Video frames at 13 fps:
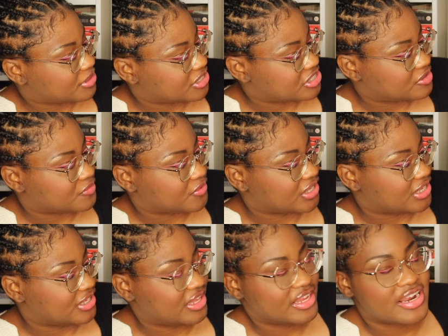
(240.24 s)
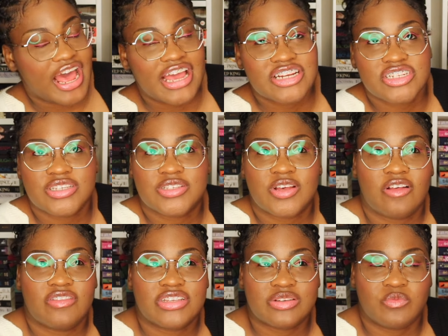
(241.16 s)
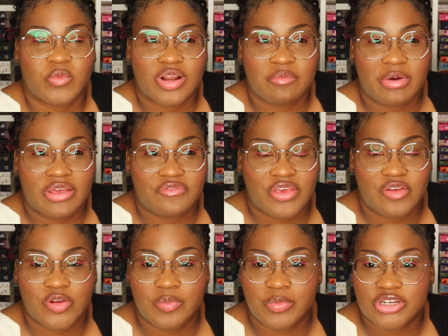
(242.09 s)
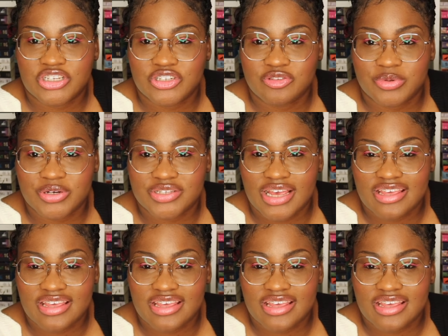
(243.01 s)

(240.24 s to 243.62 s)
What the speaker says: by Jennifer Egan. I actually saw this in one of my favorite booktubers.